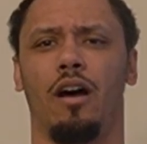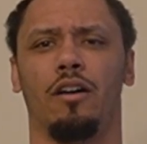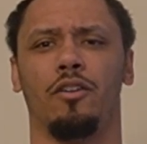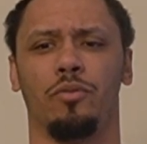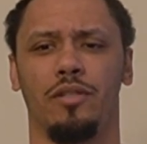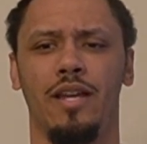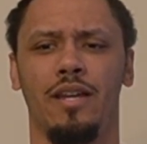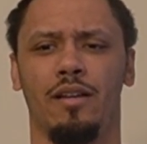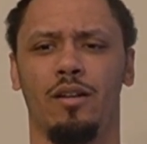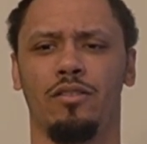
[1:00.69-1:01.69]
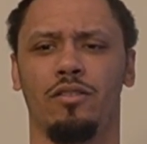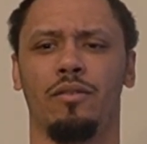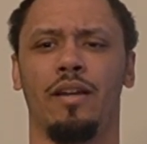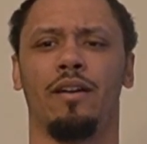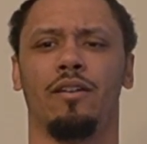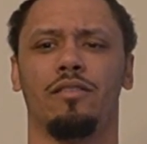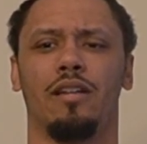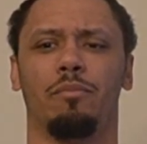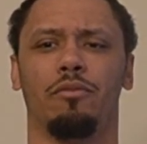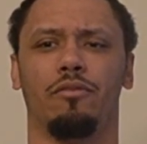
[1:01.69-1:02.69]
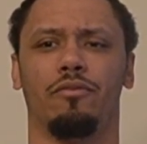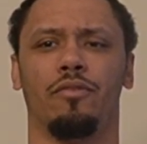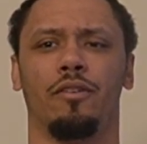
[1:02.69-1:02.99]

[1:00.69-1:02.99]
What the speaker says: there was that, and also that on top of